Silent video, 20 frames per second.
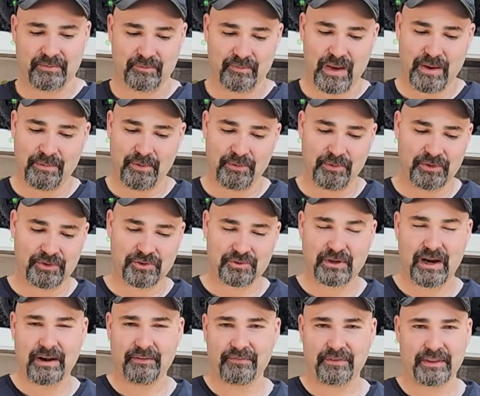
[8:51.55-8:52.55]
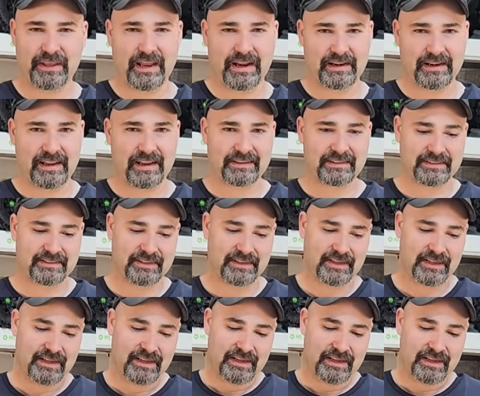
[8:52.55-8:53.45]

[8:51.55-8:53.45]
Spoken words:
Maybe we'll strive for that next.